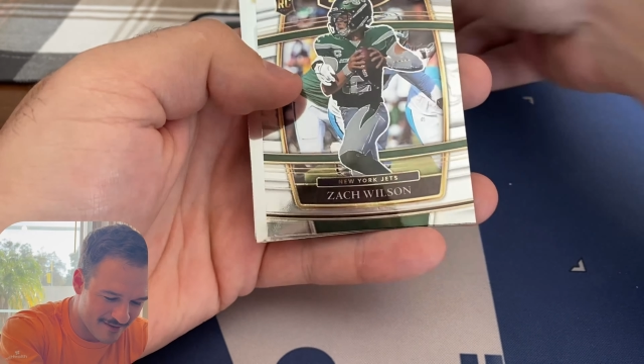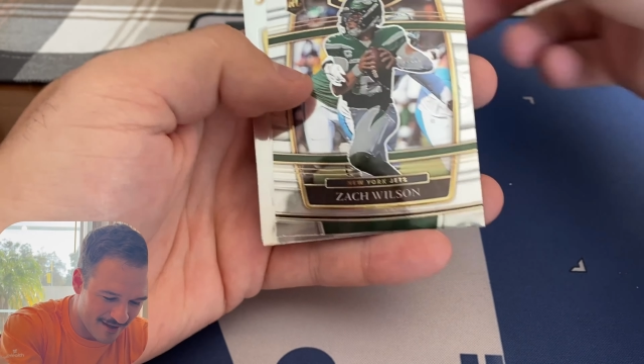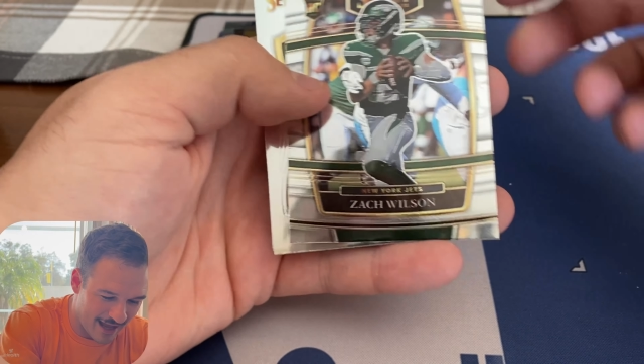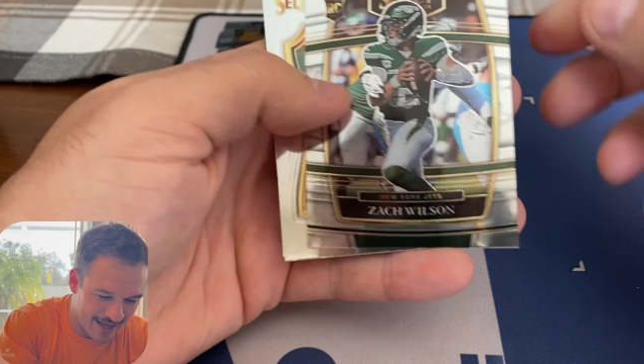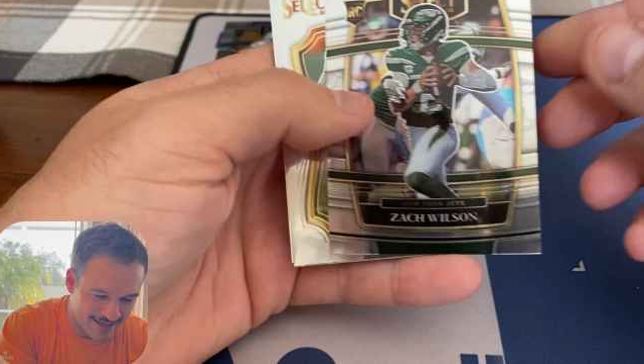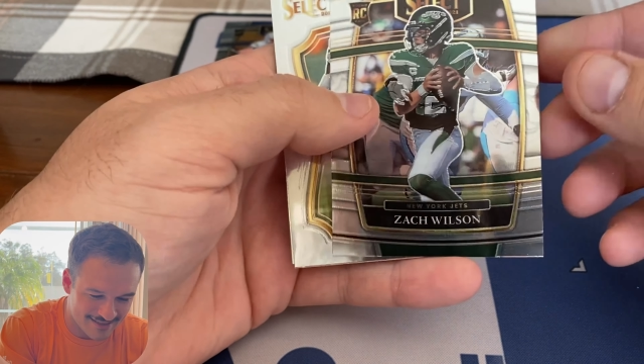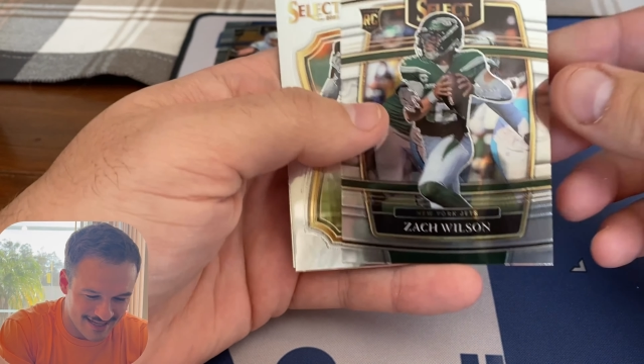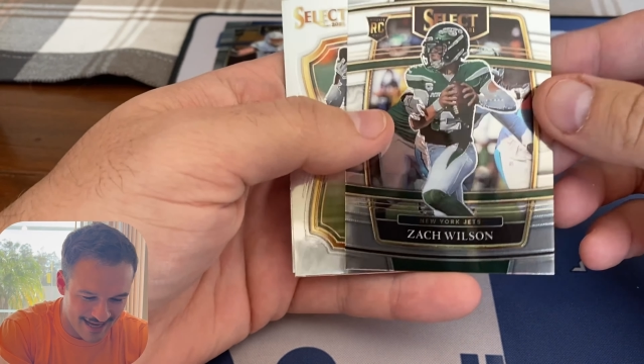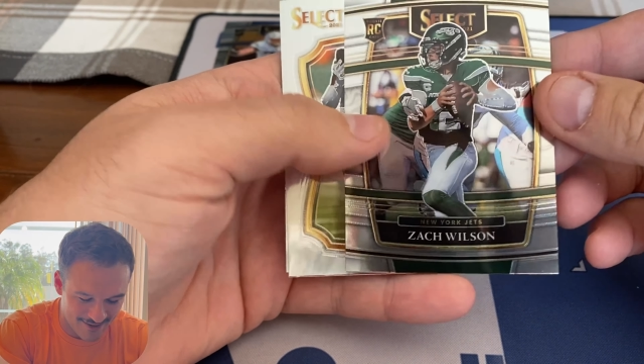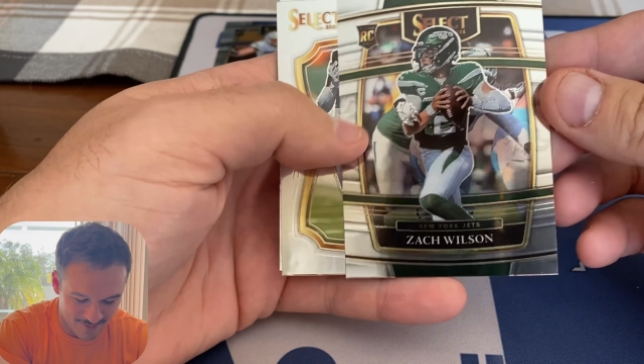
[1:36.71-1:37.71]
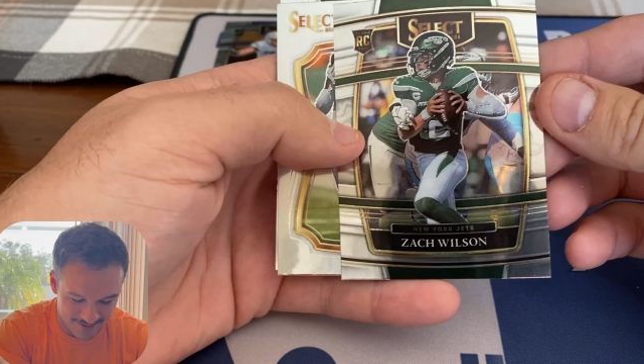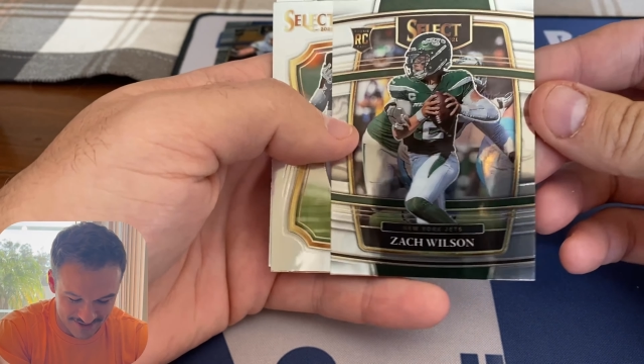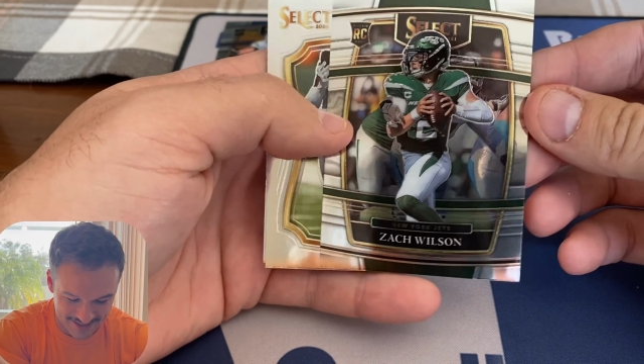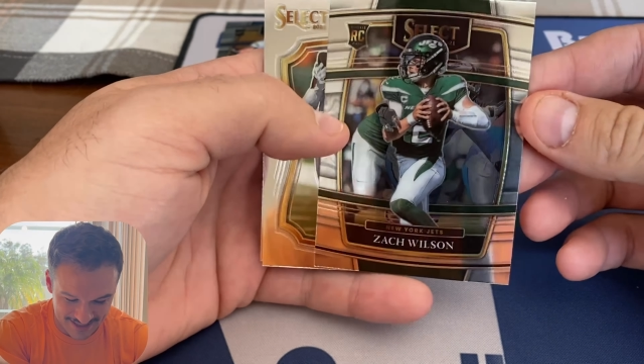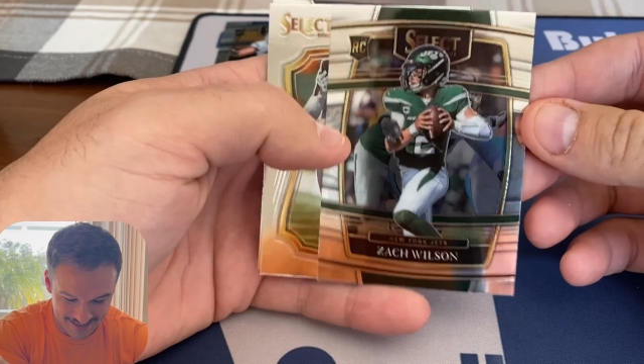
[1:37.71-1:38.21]
and a Zach
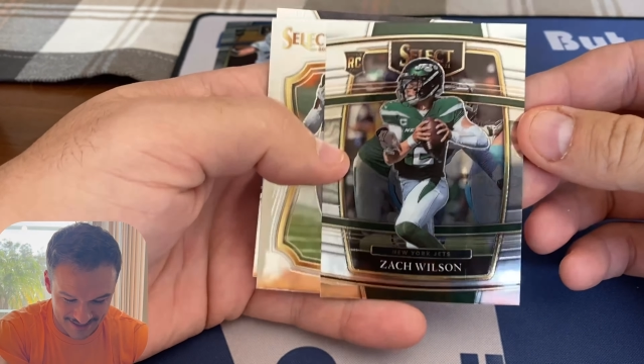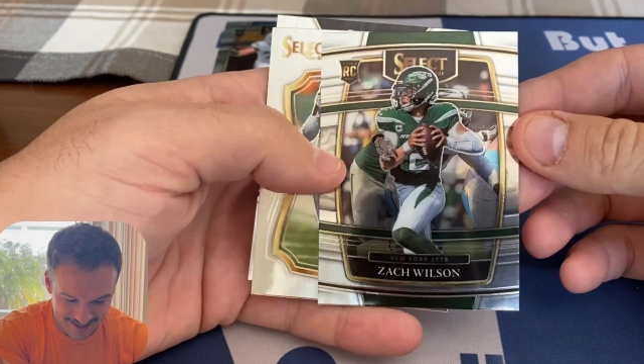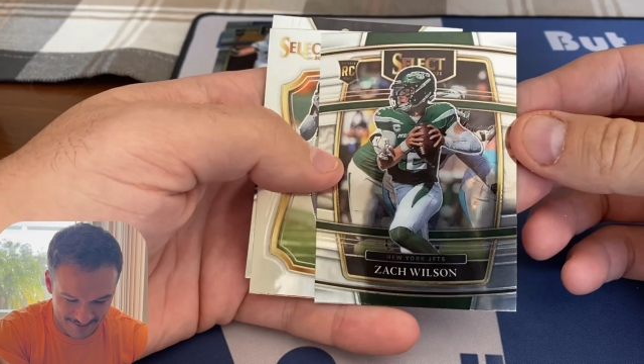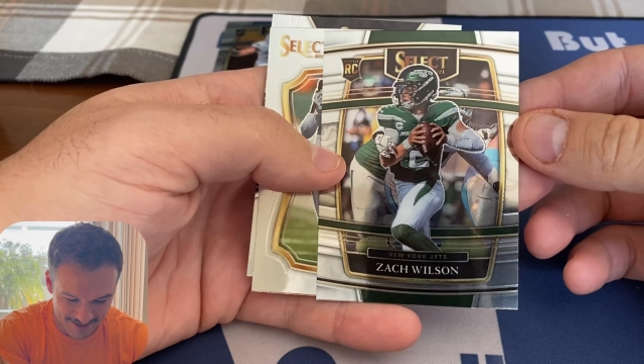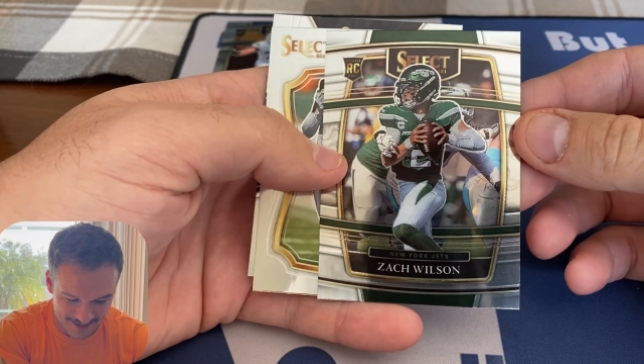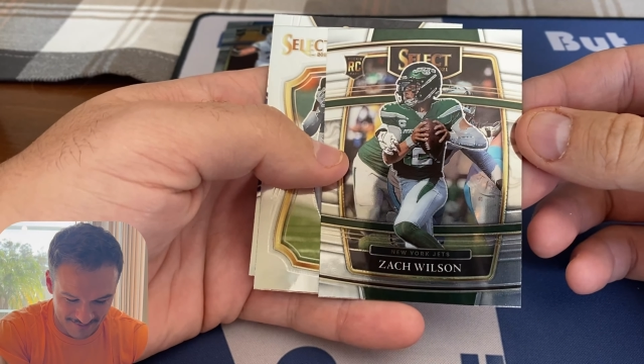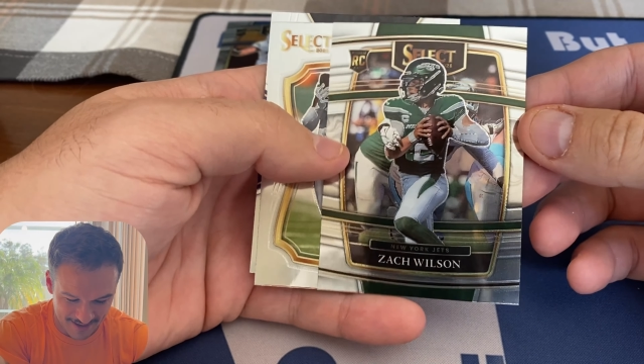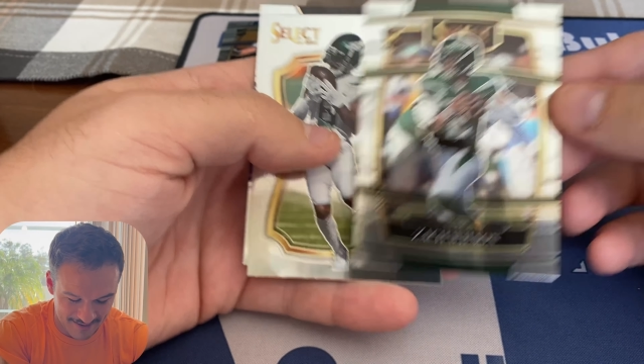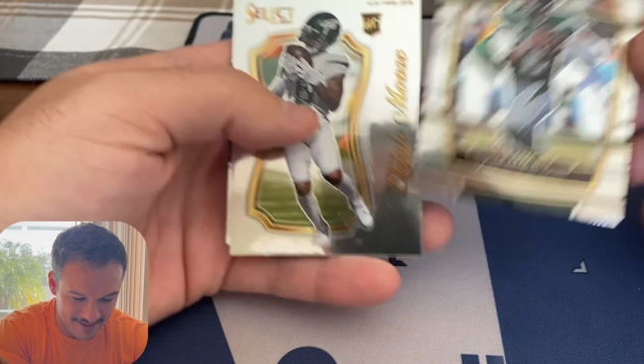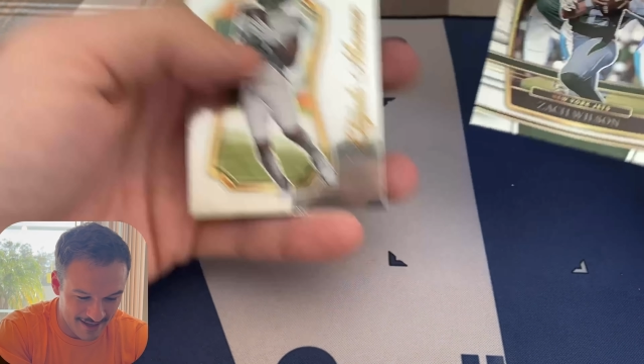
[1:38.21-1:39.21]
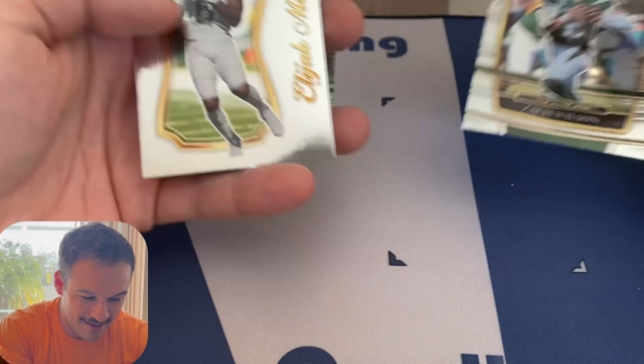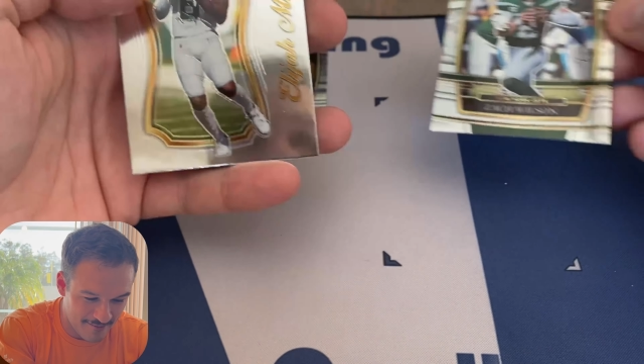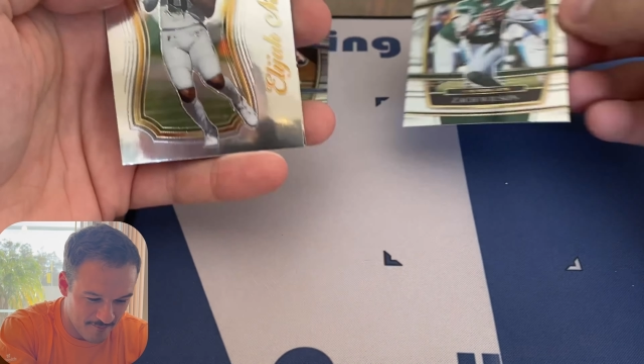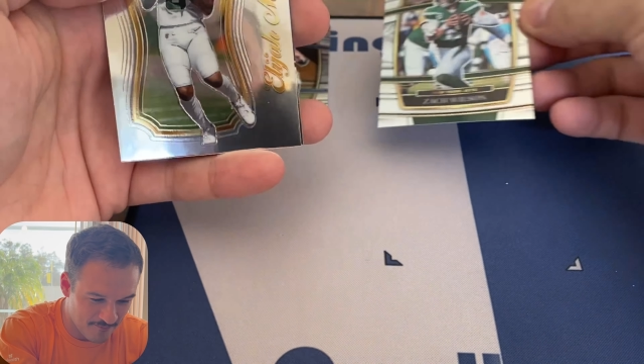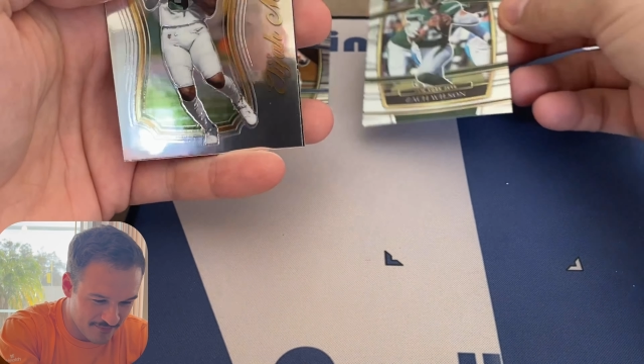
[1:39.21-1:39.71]
Wilson. Come That's on, baby.
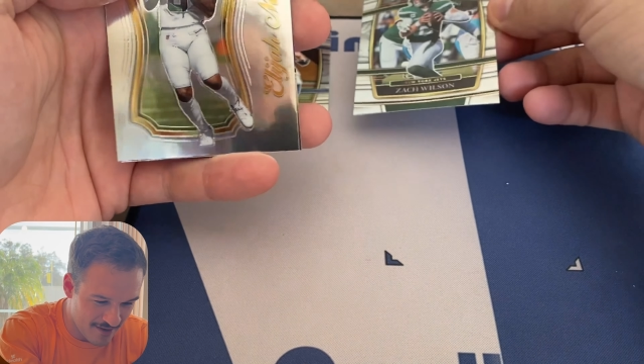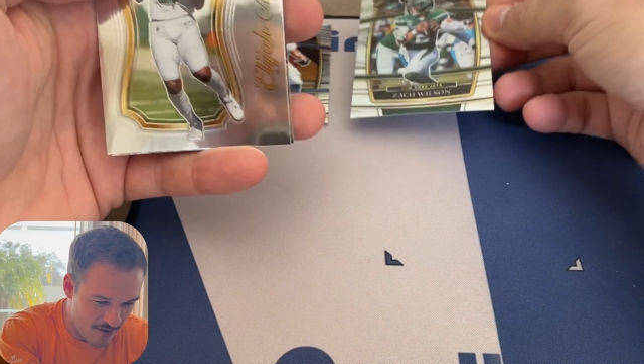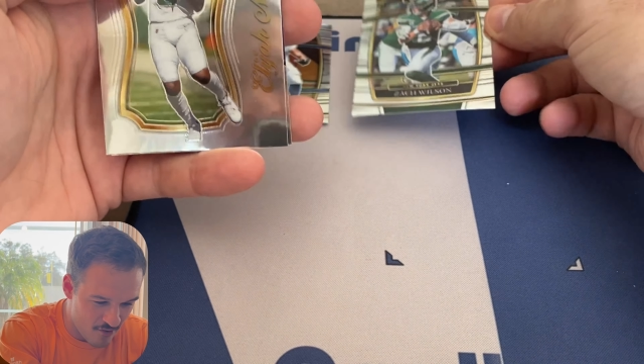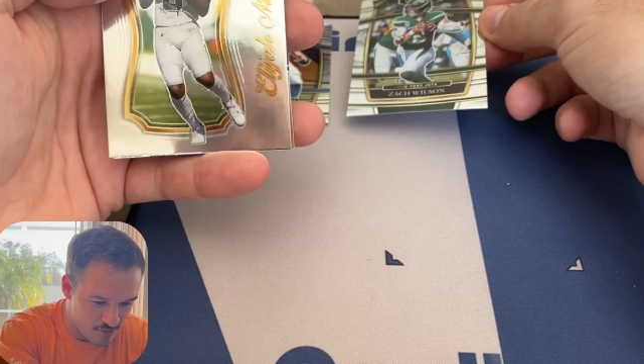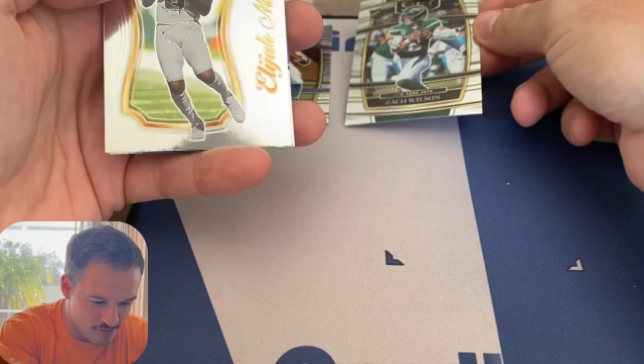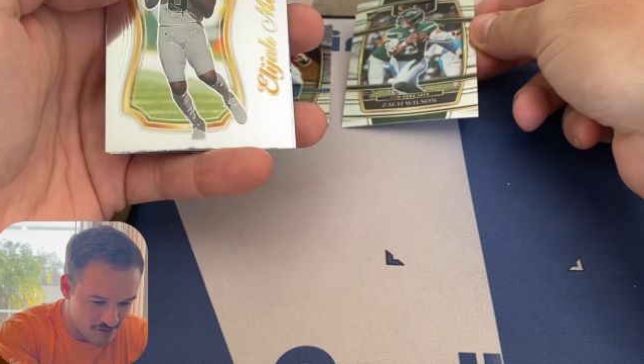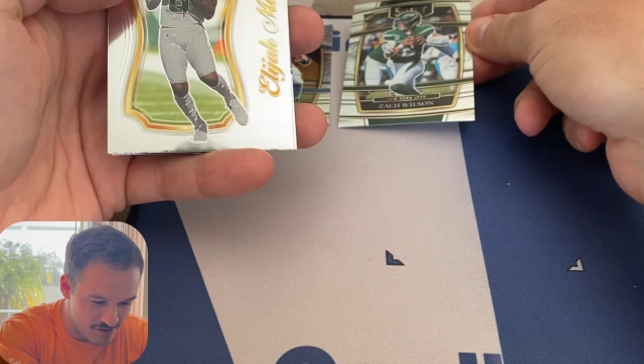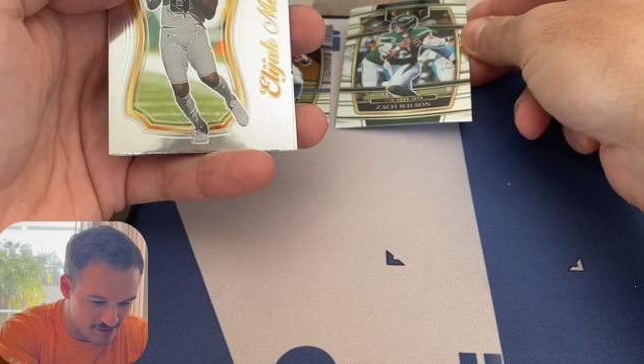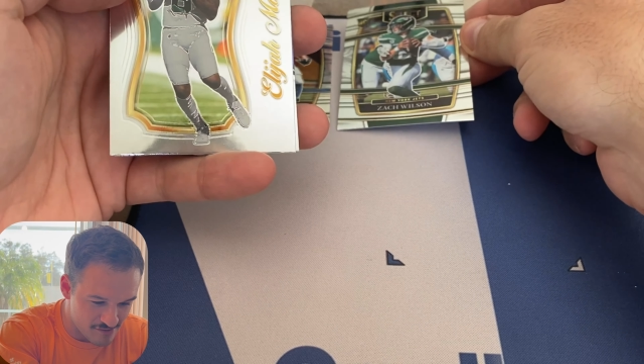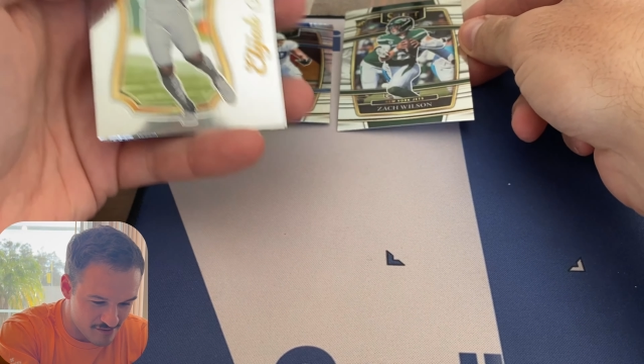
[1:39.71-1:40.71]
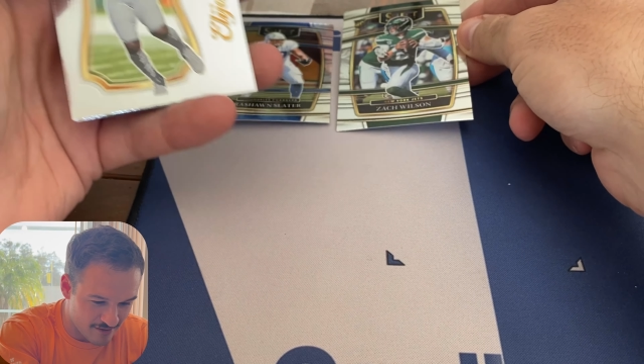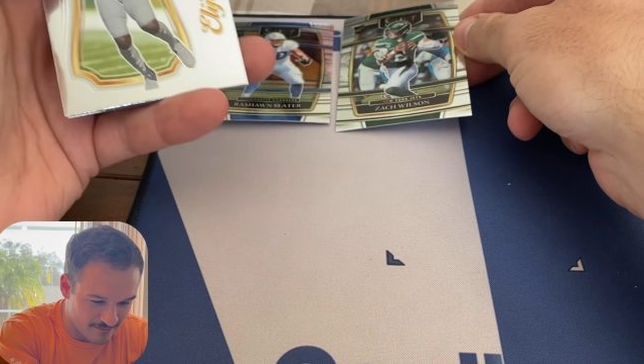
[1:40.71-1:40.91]
Daily Pray over the box.